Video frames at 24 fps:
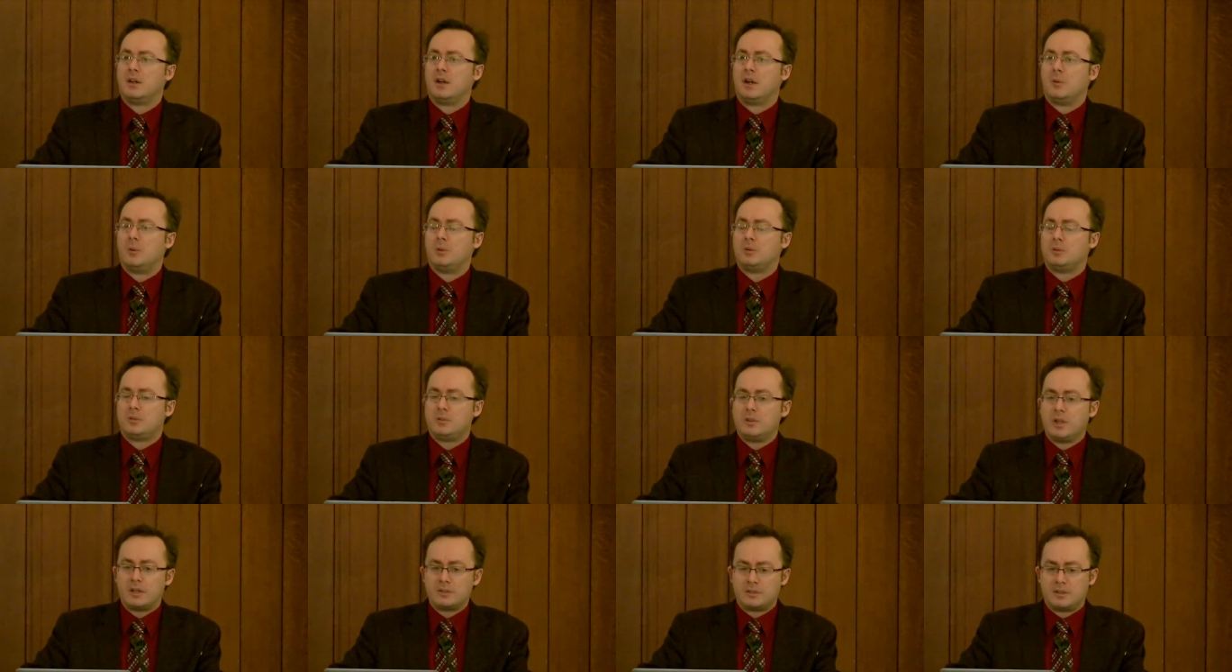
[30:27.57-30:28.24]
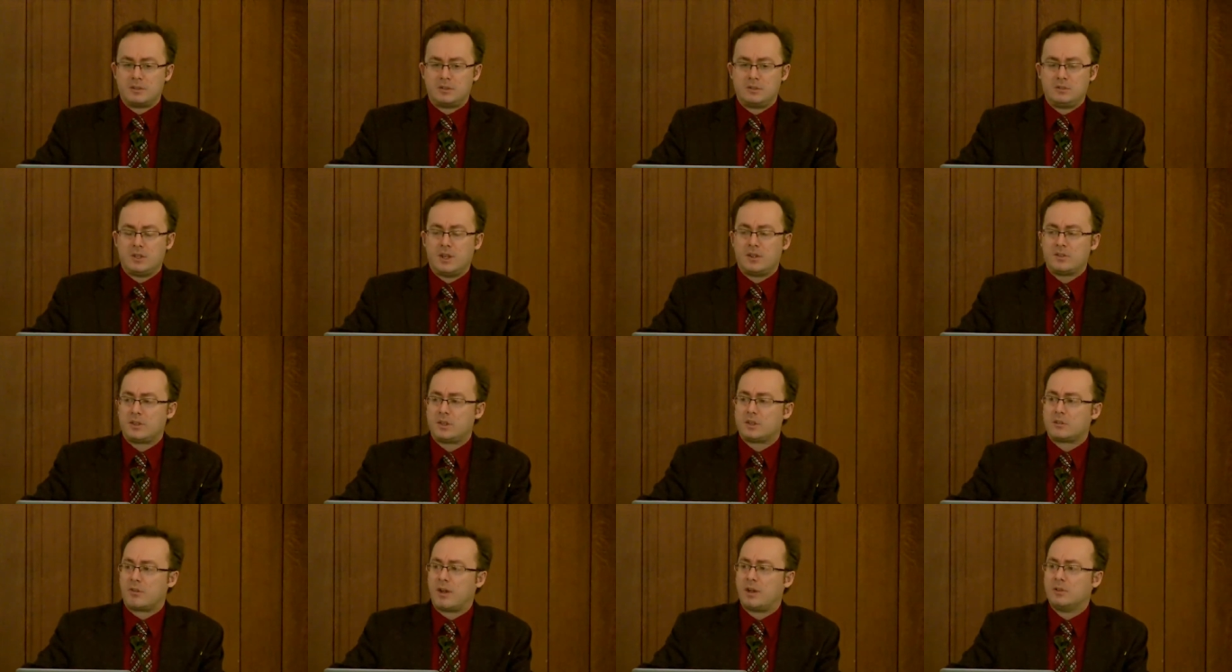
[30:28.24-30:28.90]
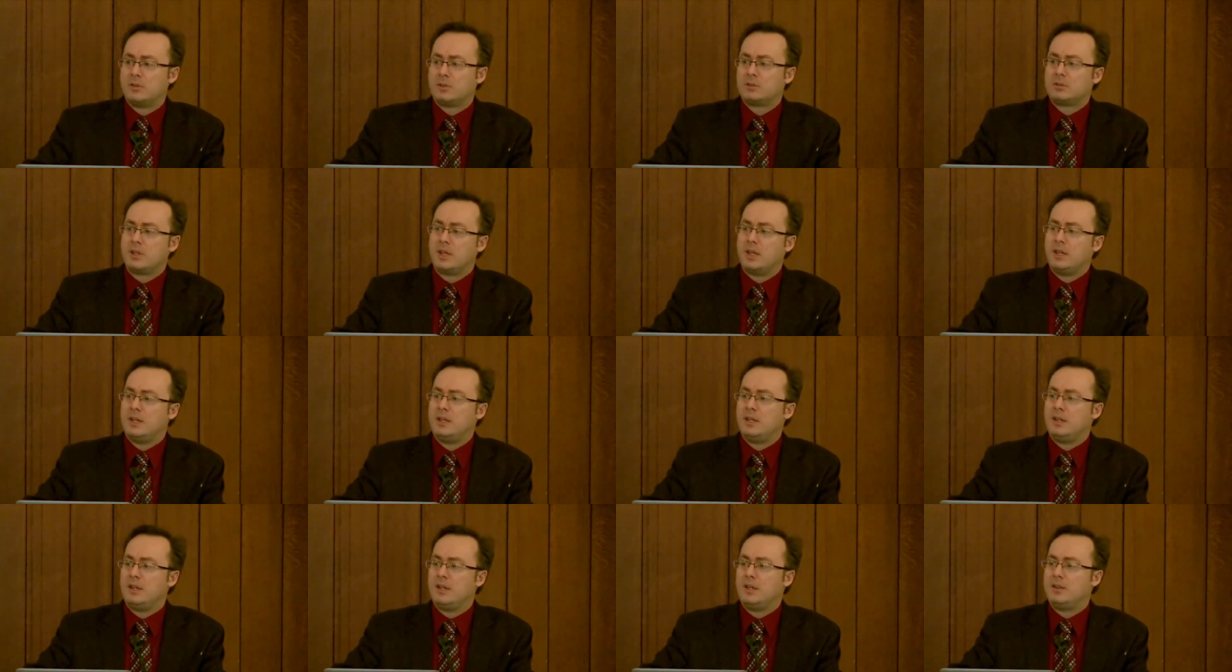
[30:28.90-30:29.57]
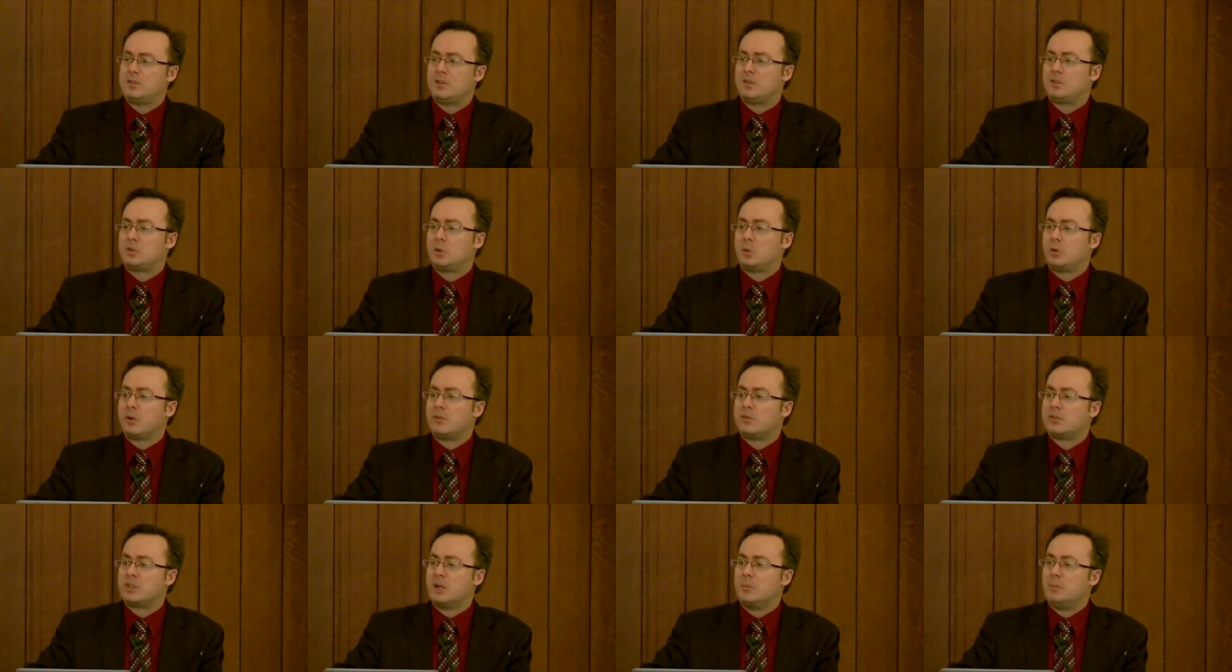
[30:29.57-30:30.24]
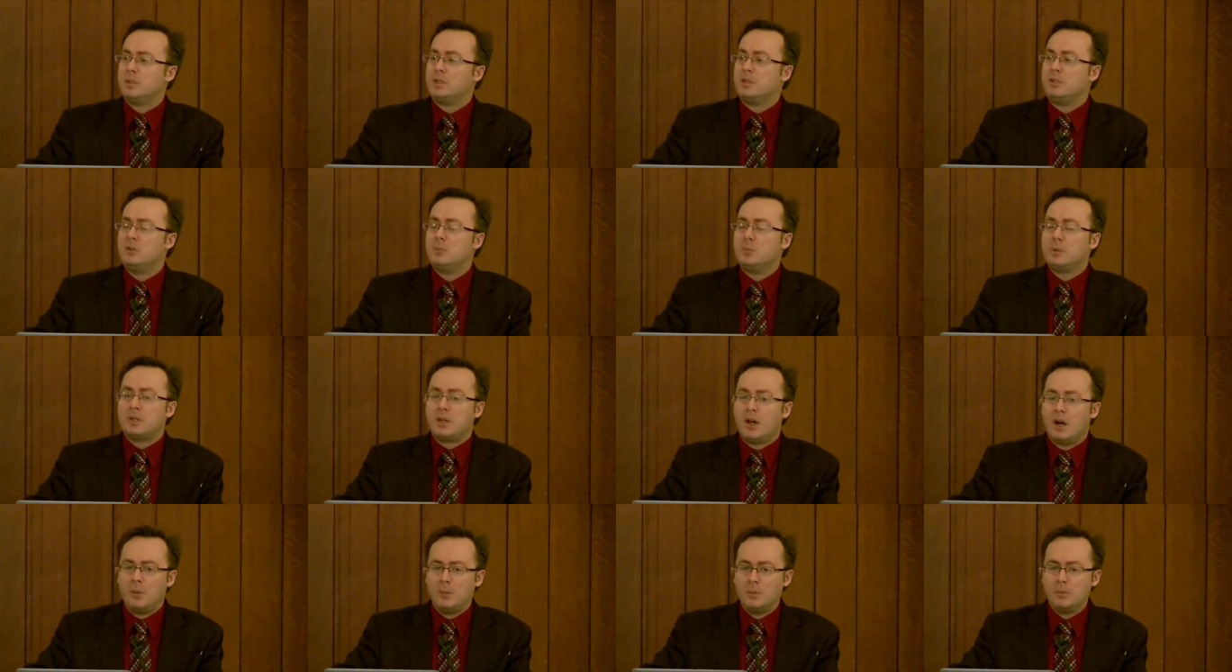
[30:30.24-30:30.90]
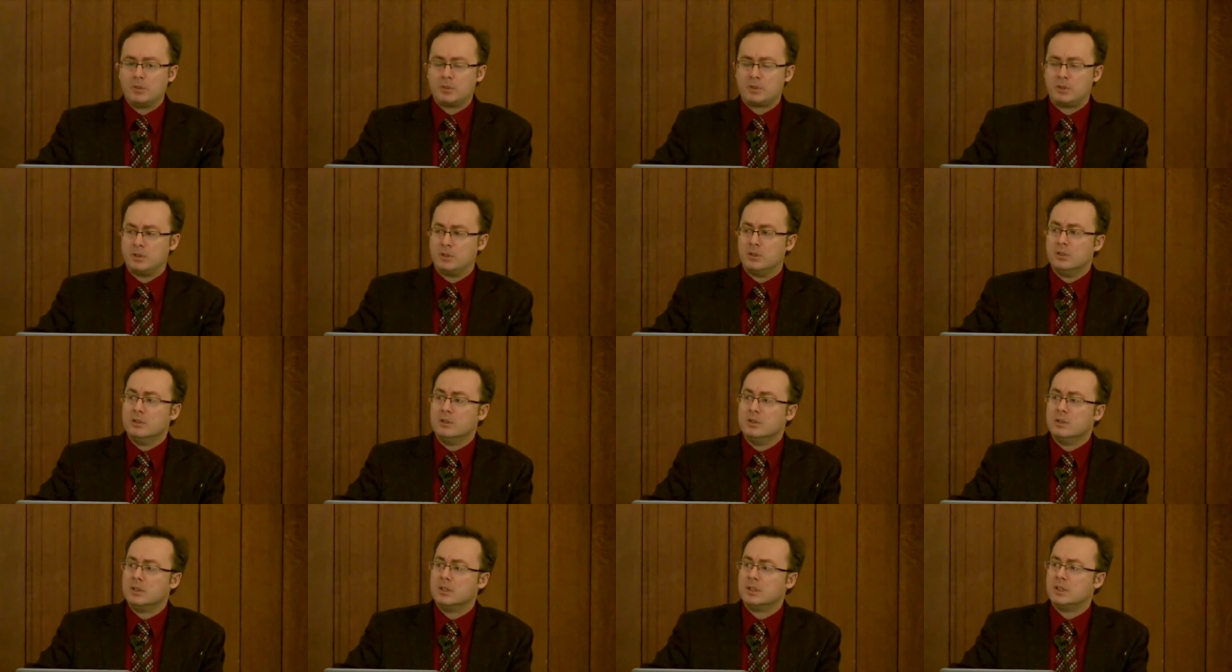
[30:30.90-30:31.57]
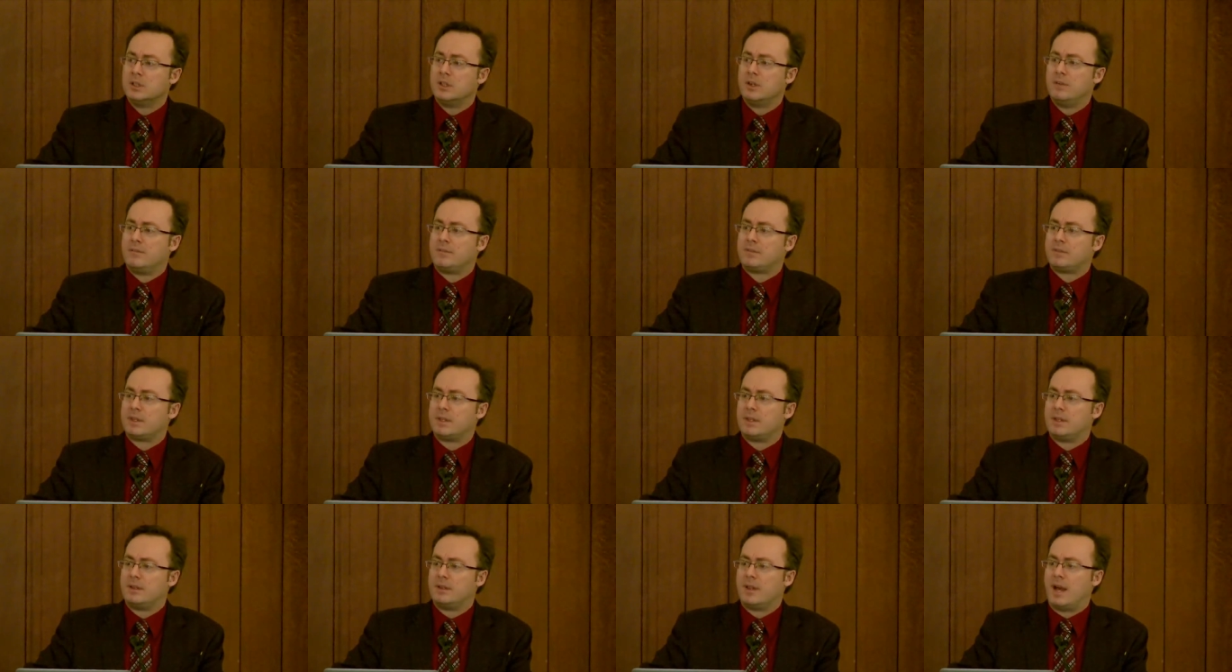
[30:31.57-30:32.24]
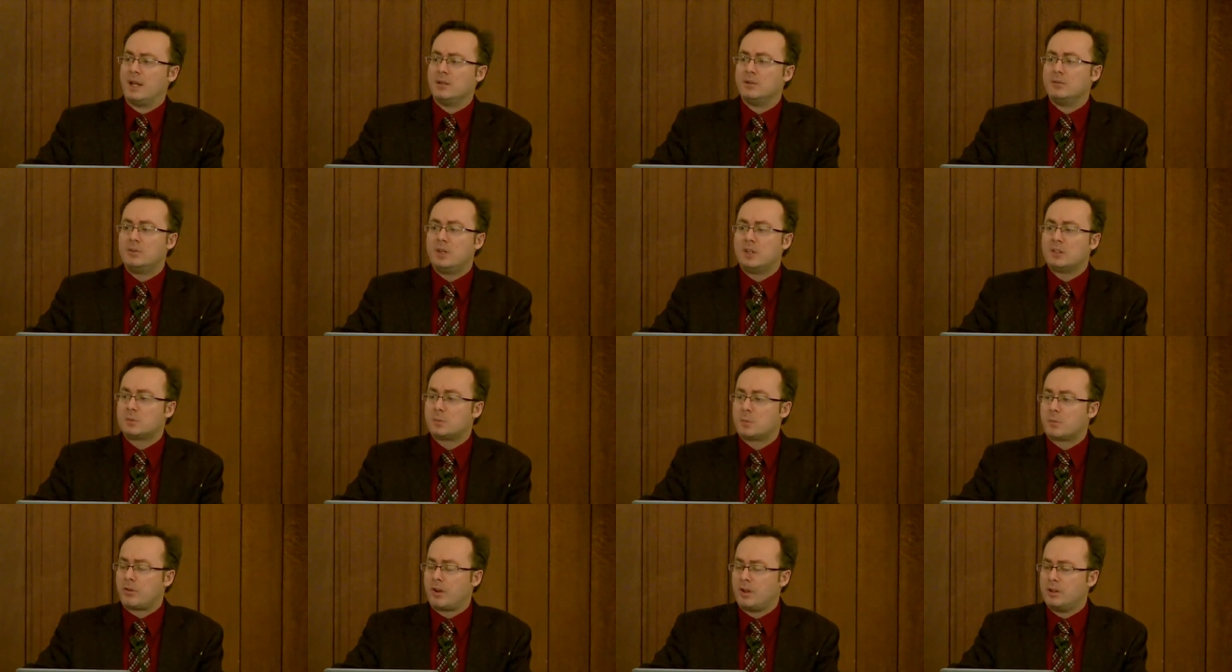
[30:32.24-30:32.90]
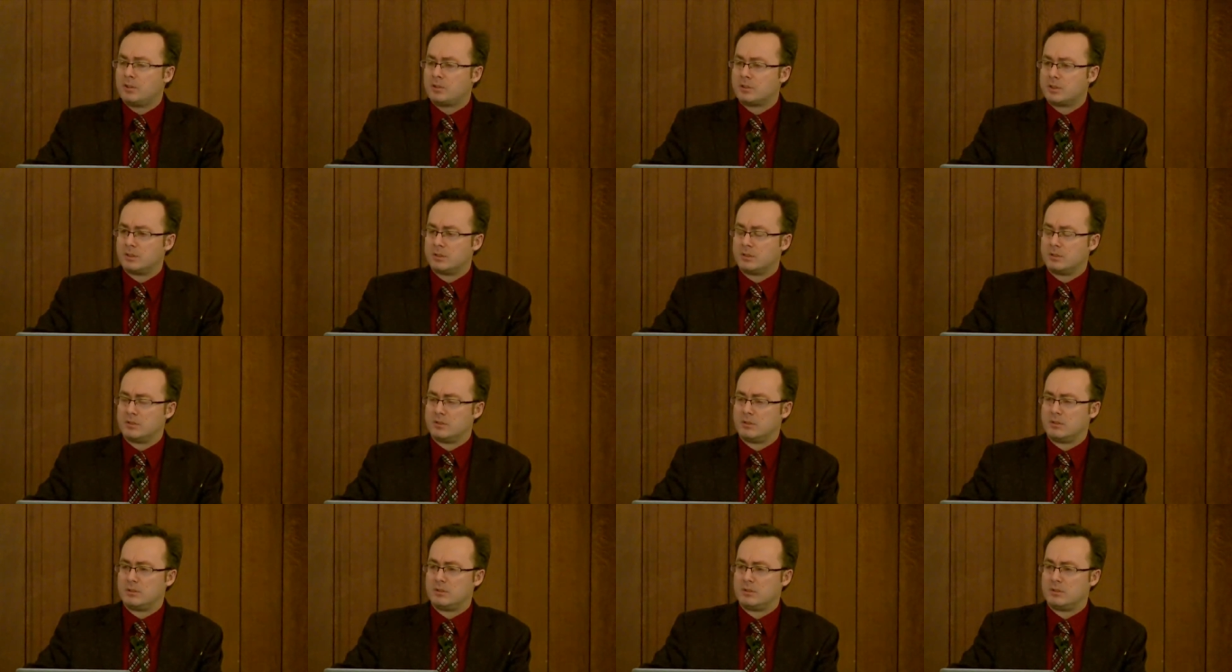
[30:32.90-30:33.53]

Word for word: I would like to suggest that Groundhog Day is the story of somebody who becomes good out of desperation,